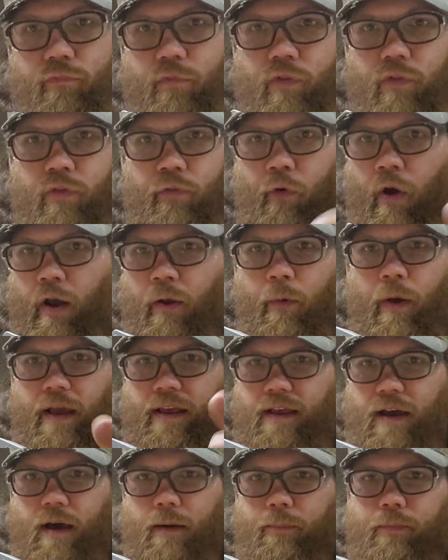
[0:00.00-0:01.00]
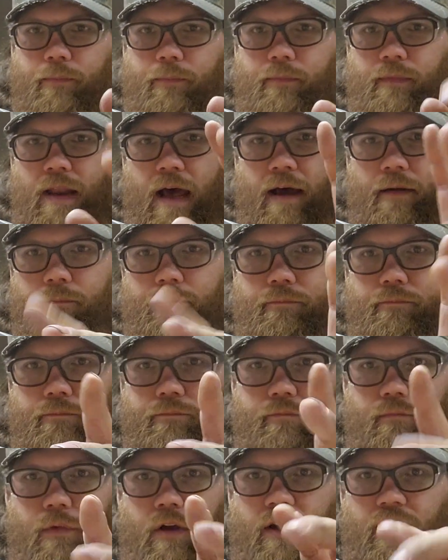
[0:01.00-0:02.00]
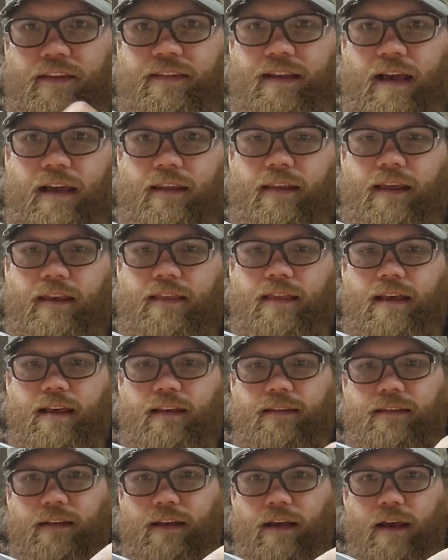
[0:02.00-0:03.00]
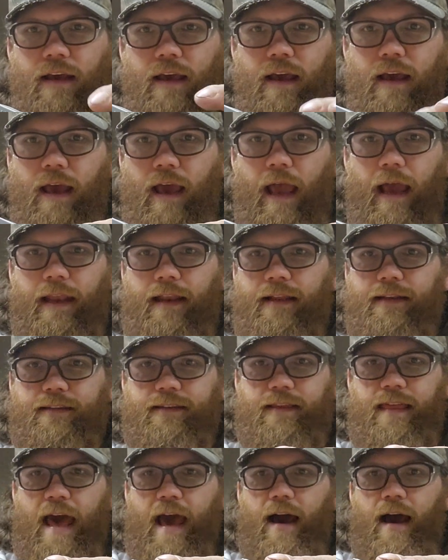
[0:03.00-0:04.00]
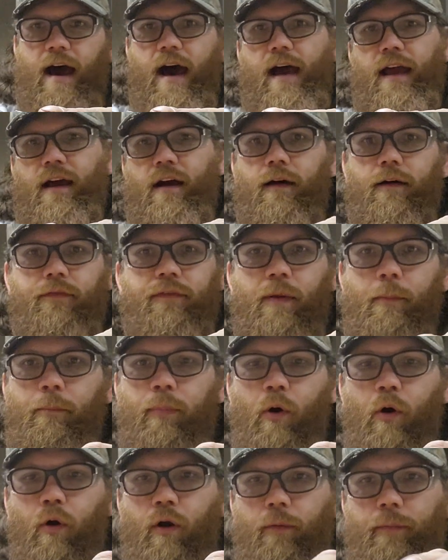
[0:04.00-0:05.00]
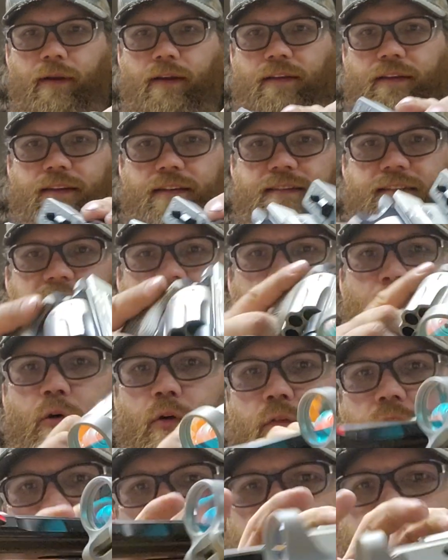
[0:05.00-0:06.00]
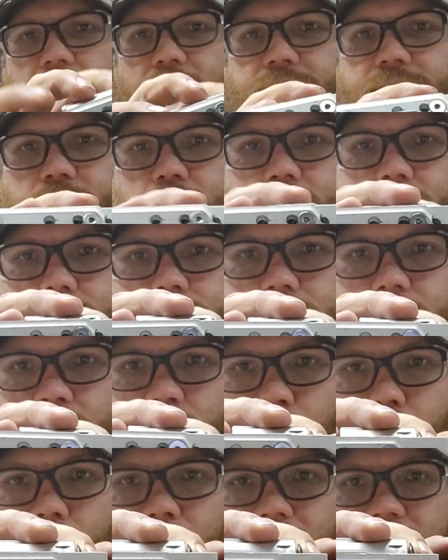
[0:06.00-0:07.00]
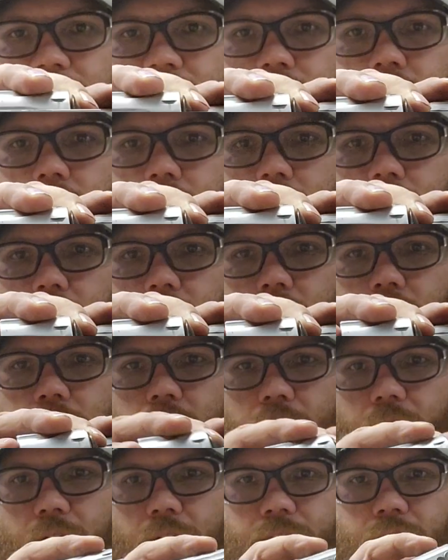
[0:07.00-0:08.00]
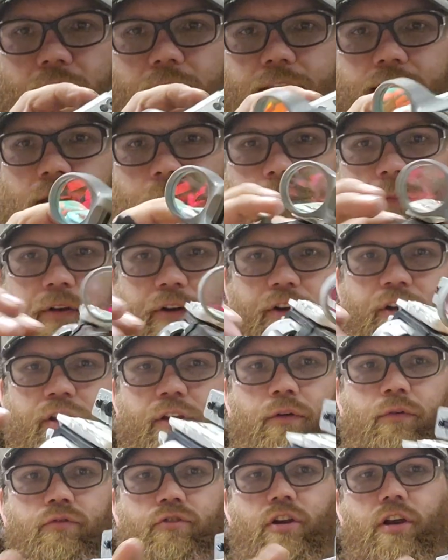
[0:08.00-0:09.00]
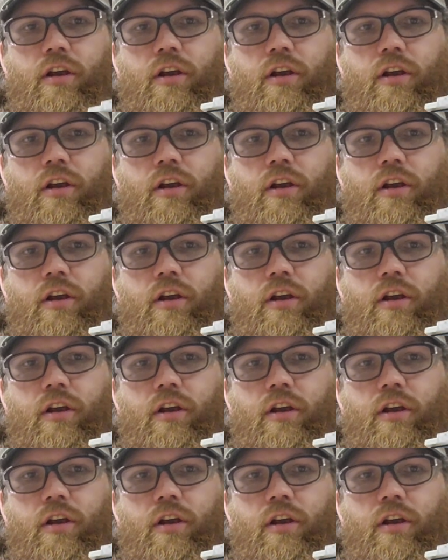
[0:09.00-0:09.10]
the right way up, not on the side like this, and it's that high off the bore because the Seymour red dots are enormous. I like them, but they're huge.